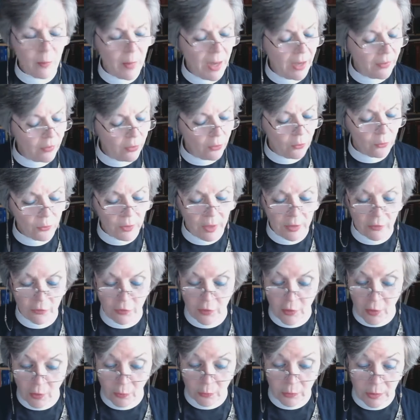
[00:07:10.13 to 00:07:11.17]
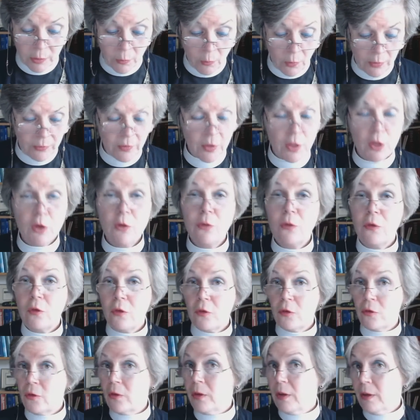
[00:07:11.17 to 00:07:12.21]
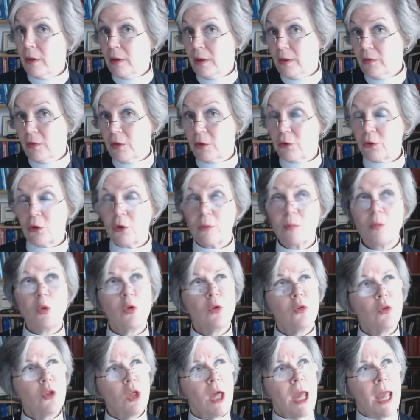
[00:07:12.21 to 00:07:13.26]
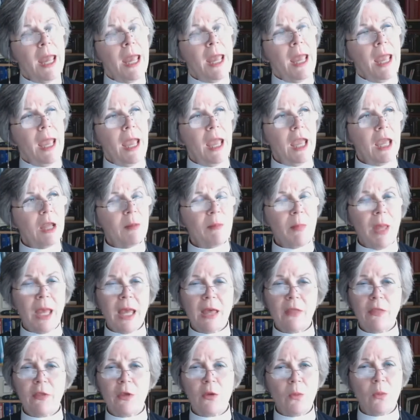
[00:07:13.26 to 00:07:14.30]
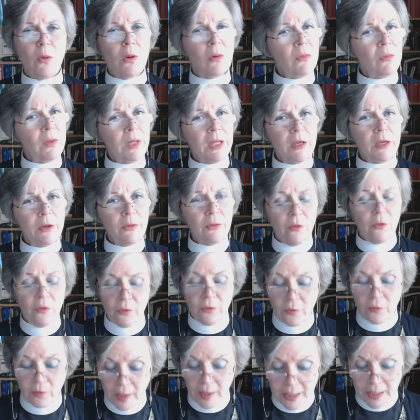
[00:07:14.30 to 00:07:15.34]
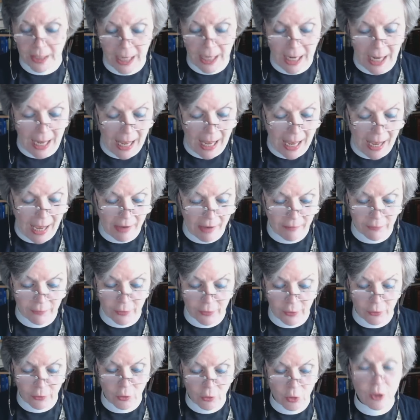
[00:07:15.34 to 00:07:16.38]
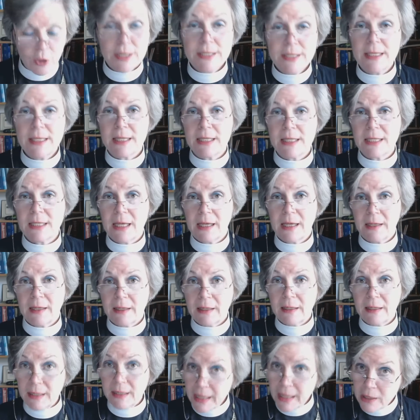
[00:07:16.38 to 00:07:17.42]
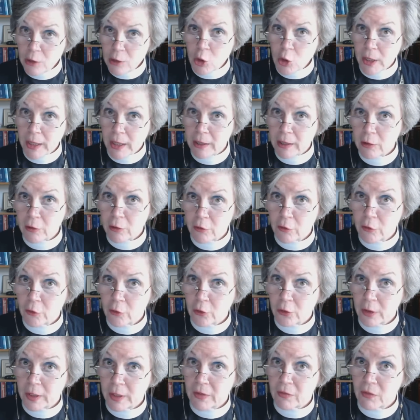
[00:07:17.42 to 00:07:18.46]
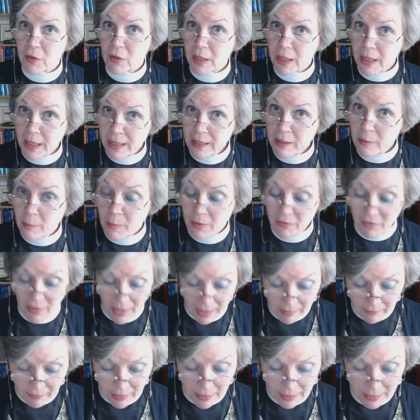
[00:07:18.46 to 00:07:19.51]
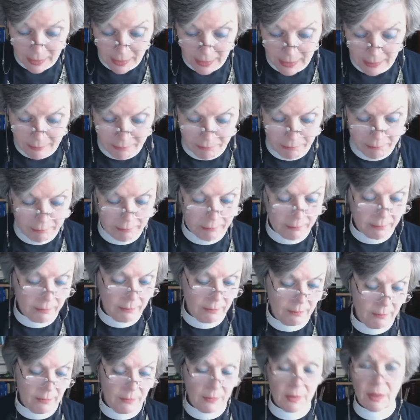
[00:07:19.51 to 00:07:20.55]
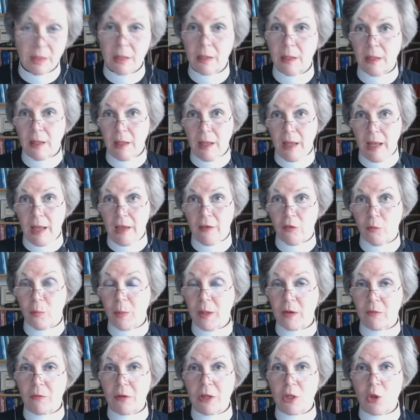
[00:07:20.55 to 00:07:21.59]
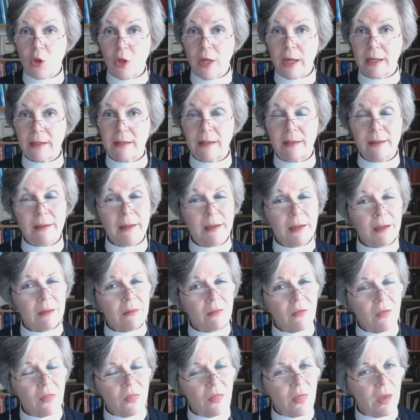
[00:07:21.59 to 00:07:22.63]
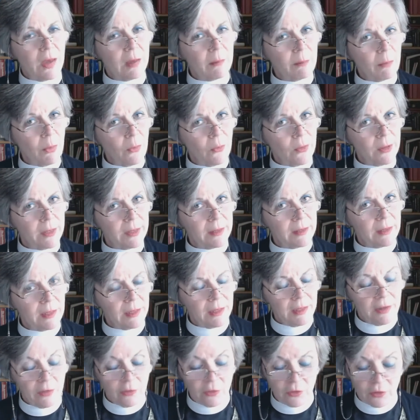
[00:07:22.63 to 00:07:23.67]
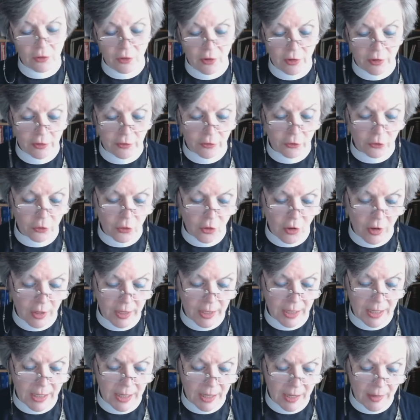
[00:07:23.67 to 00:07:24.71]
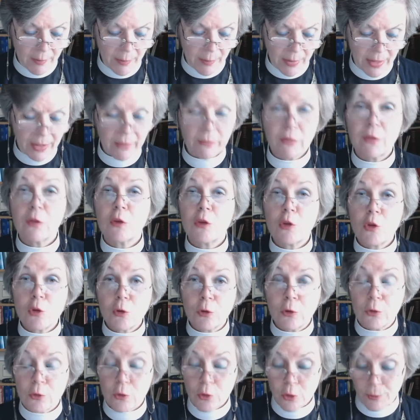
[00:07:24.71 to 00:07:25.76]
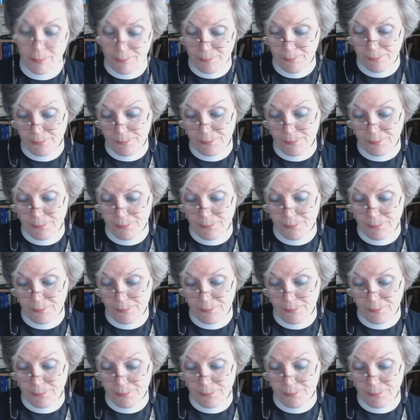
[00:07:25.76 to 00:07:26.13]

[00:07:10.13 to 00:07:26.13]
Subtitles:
Matthew is the only one that uses the term church, and Matthew only uses it after Jesus' teaching concerning the kingdom of heaven has been rejected, and it's at that point that he starts talking about the church.